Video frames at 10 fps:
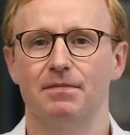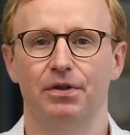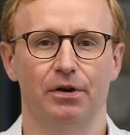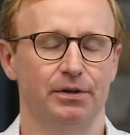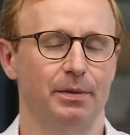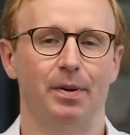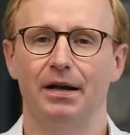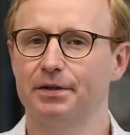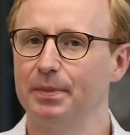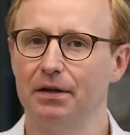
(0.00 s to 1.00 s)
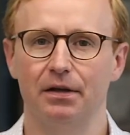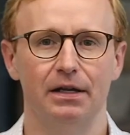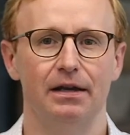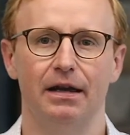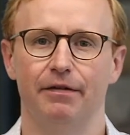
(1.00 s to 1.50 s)
There's a
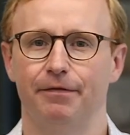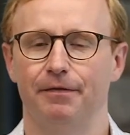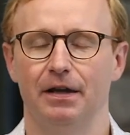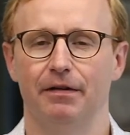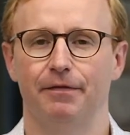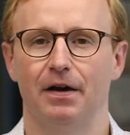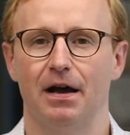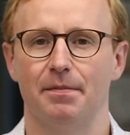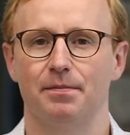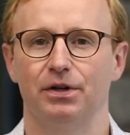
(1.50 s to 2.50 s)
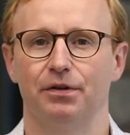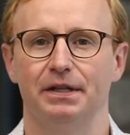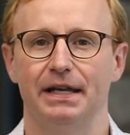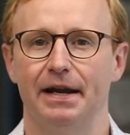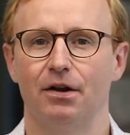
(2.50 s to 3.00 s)
possibility if
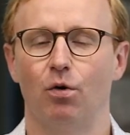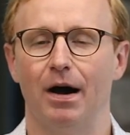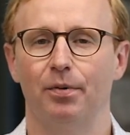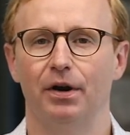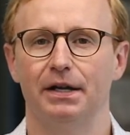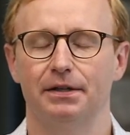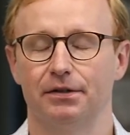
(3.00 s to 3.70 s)
the data cooperates,